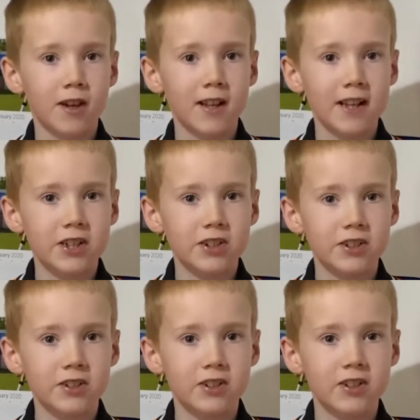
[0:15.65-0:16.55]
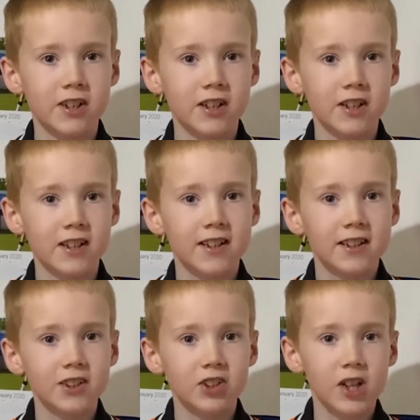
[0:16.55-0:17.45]
legend
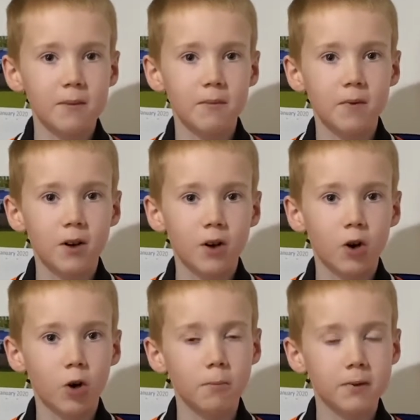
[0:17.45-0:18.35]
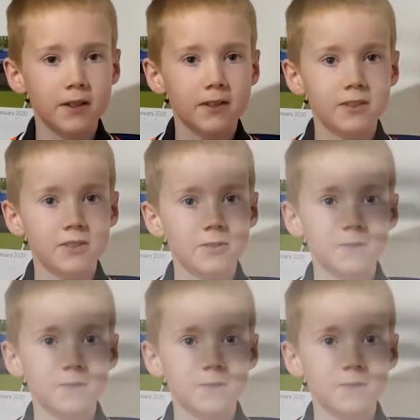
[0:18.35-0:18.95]
Hopkins.